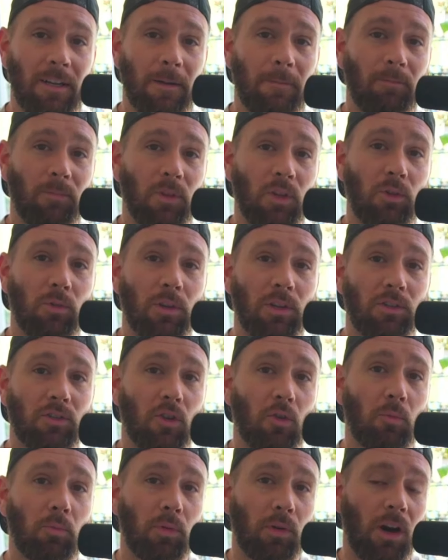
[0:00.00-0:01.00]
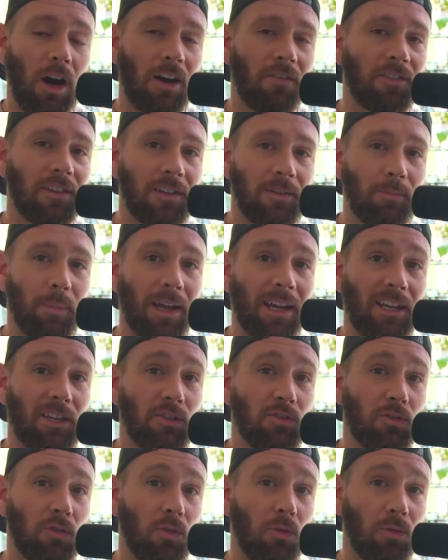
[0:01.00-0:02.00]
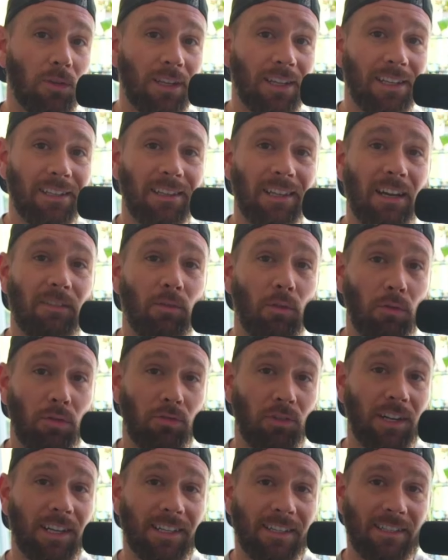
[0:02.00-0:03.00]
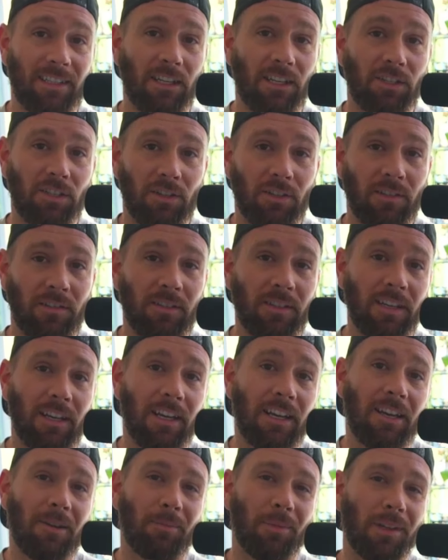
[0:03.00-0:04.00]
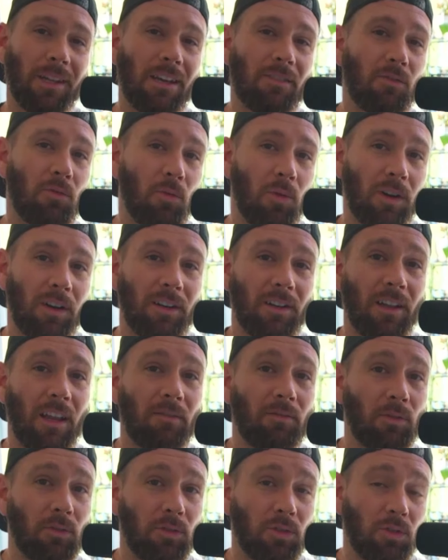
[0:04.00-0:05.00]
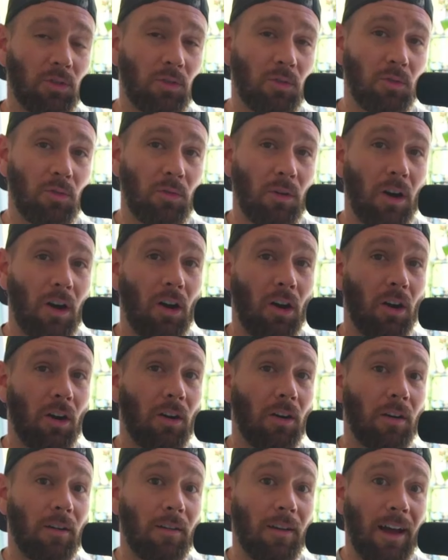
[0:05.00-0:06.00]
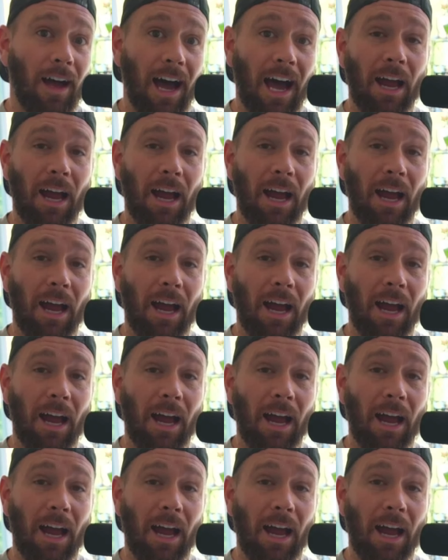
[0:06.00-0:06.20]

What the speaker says: You control profit by controlling level 3 decisions, But level 1 and level 2 are high